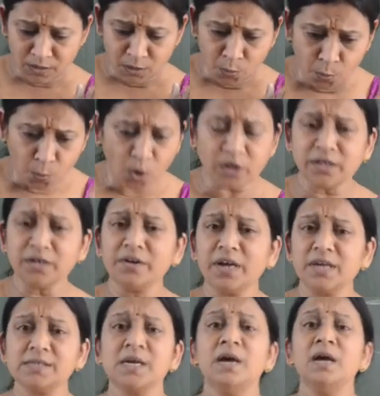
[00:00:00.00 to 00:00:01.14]
water
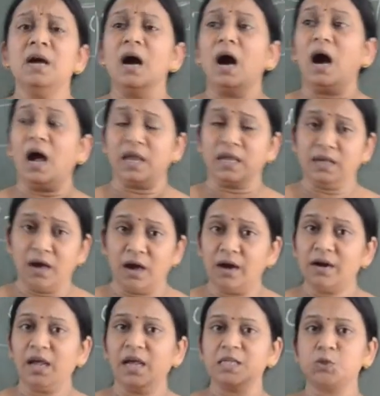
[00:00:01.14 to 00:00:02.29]
is
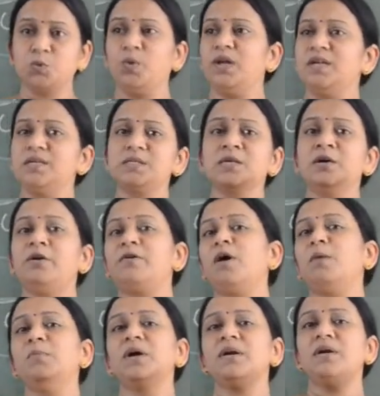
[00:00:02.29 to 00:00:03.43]
IR as well as
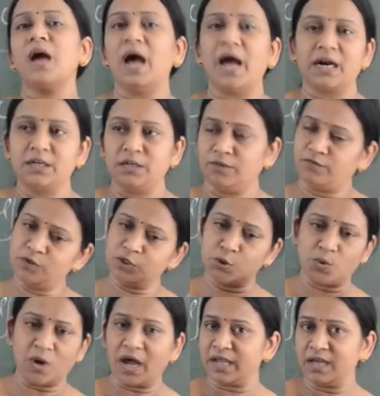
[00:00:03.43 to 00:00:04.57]
Raman active.
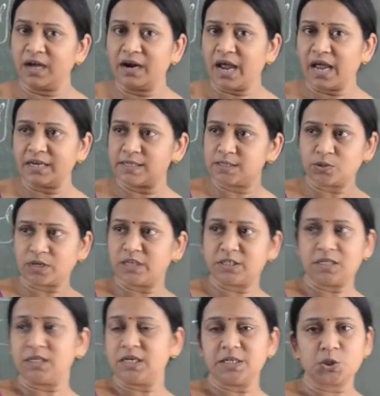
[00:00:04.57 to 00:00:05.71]
So IR, it
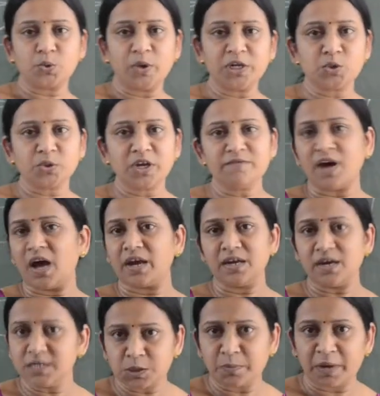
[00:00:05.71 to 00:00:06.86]
is going to give
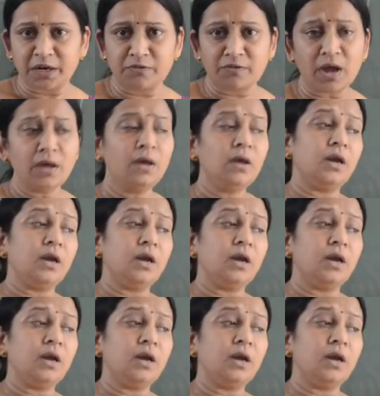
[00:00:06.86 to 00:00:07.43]
IR spectra.